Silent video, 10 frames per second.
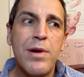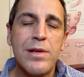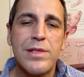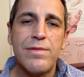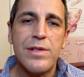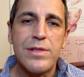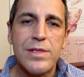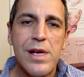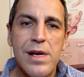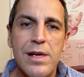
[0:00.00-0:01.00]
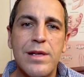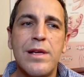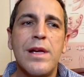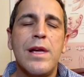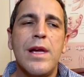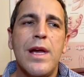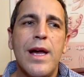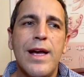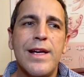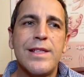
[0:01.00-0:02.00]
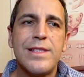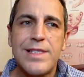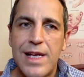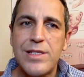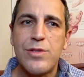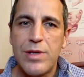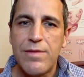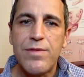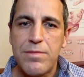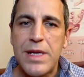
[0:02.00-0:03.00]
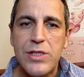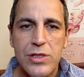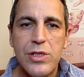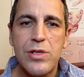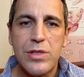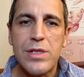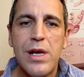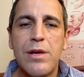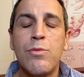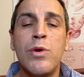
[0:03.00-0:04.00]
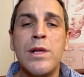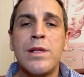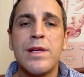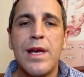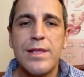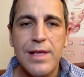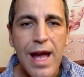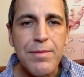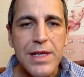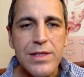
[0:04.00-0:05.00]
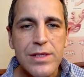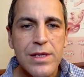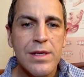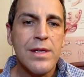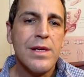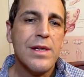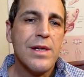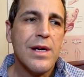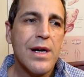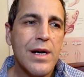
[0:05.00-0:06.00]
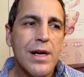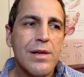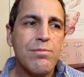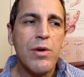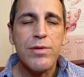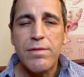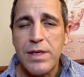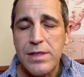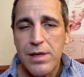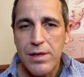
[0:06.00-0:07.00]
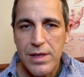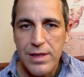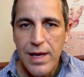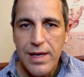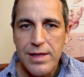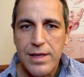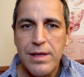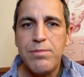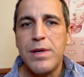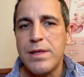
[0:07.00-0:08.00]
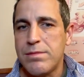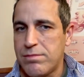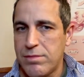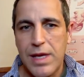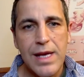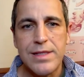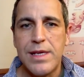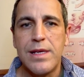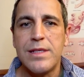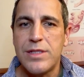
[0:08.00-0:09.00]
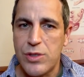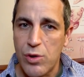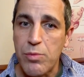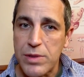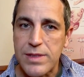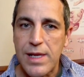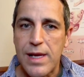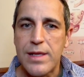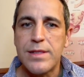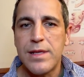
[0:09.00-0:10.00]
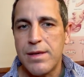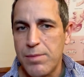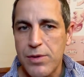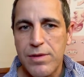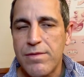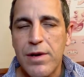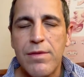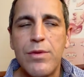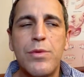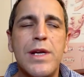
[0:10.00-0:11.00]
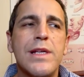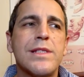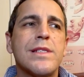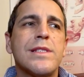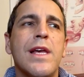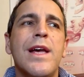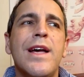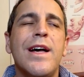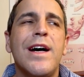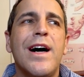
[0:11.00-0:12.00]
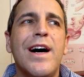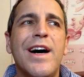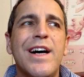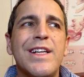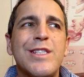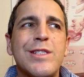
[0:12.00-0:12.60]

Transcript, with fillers: parts of your tongue and sensory information to your tongue will get damaged. Uh, both of these are unlikely, but can't say it's 0% as they both involve the risks. Uh,